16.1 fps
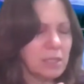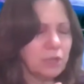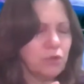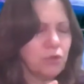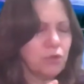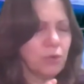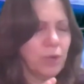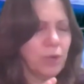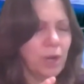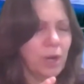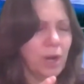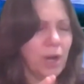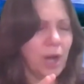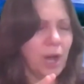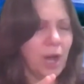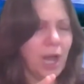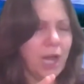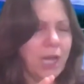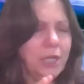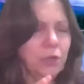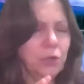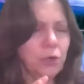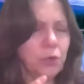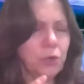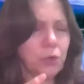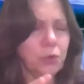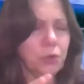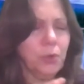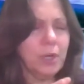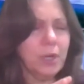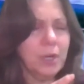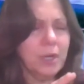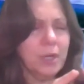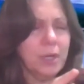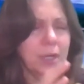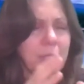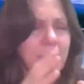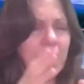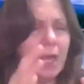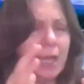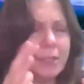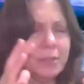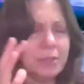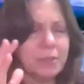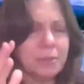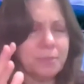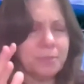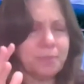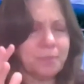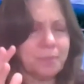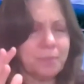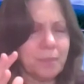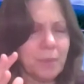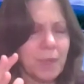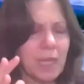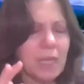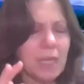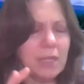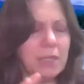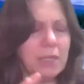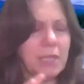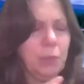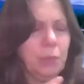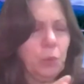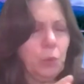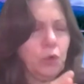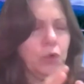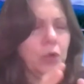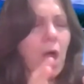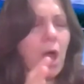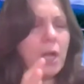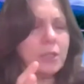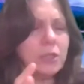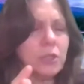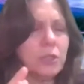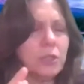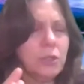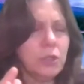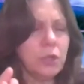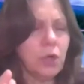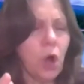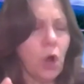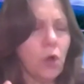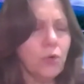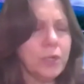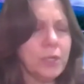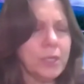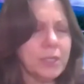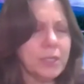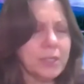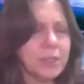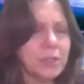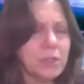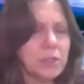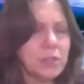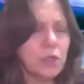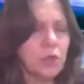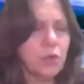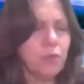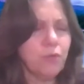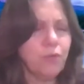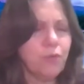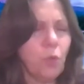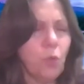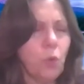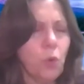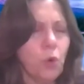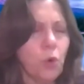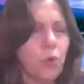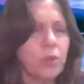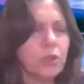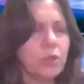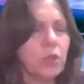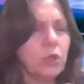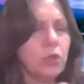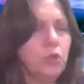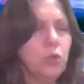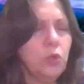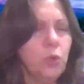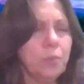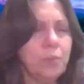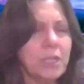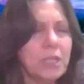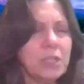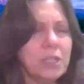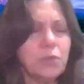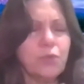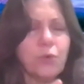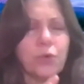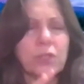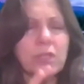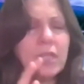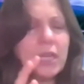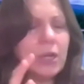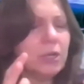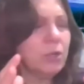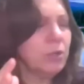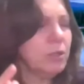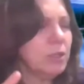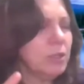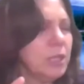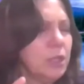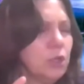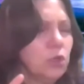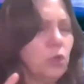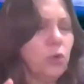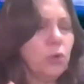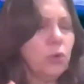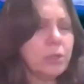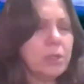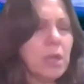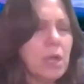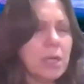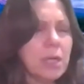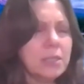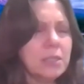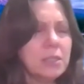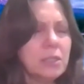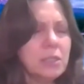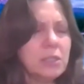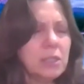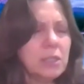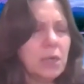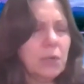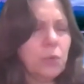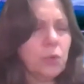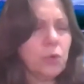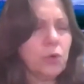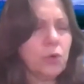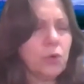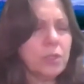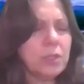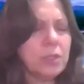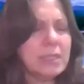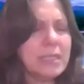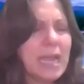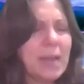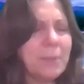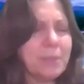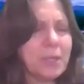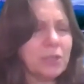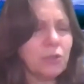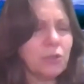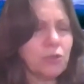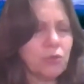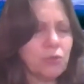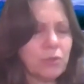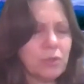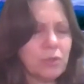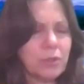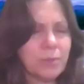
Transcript: Such anger that they were not the guardians for the humans, for their, they could not, they were damaged.